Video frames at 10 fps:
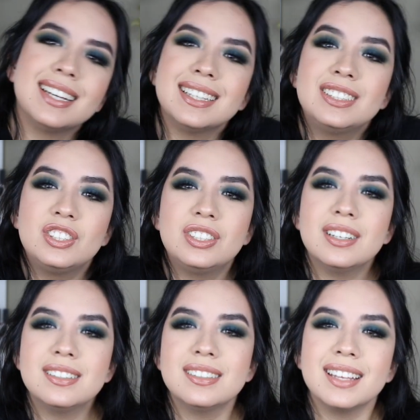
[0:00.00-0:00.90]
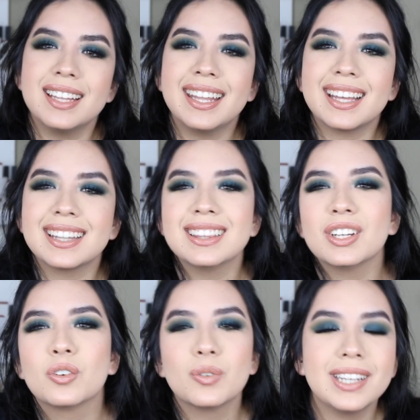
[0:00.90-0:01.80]
It's just like the
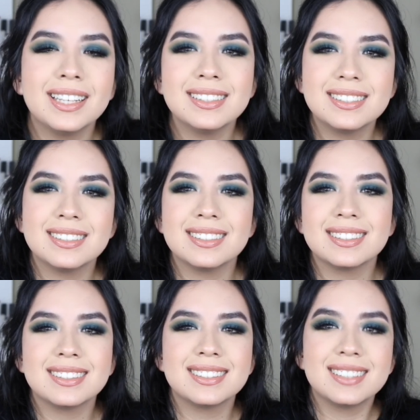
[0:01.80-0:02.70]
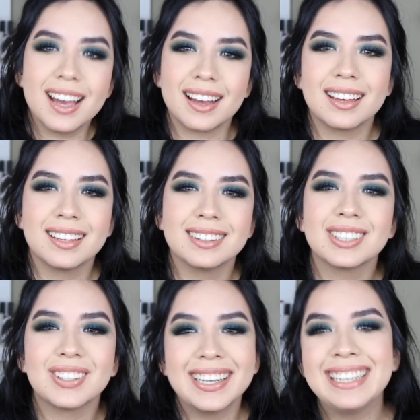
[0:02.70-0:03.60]
greens suck.
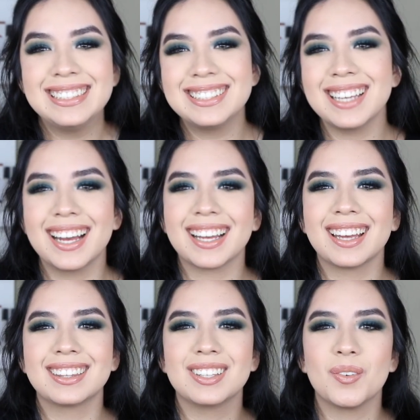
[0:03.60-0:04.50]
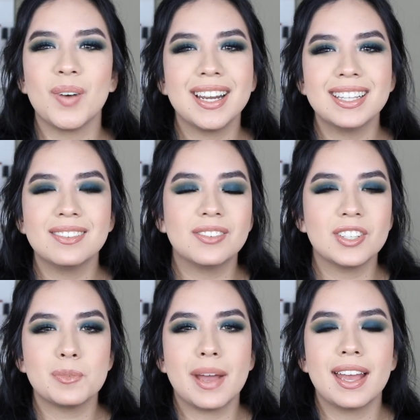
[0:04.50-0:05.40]
The greens suck. The one in the
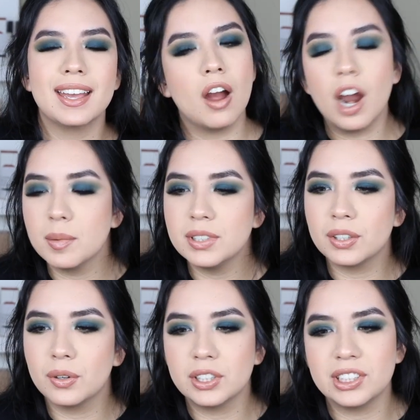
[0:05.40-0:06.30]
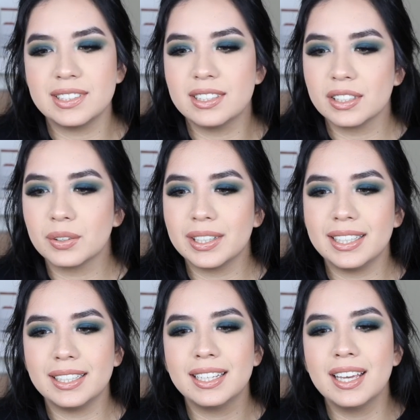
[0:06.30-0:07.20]
first palette, Armed and Gorgeous, the
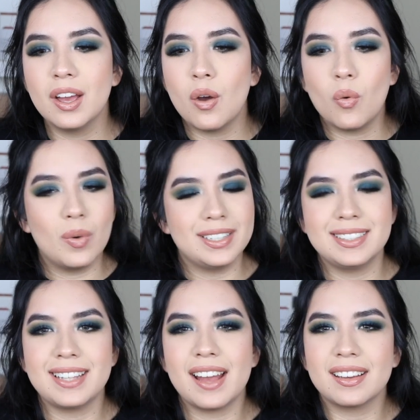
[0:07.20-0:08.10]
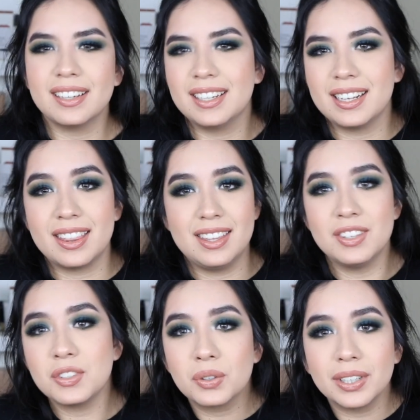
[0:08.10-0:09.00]
green wasn't that good.
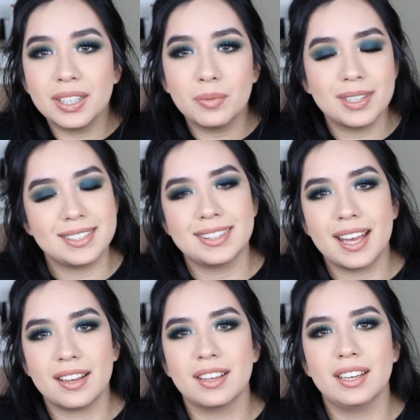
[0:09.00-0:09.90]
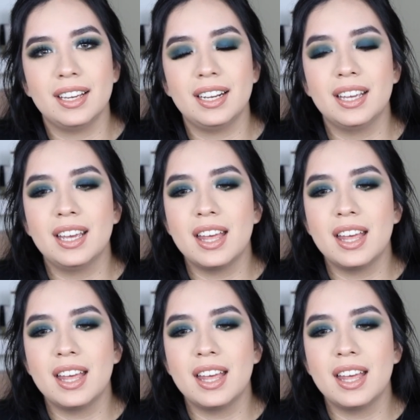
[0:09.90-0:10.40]
This green wasn't that good.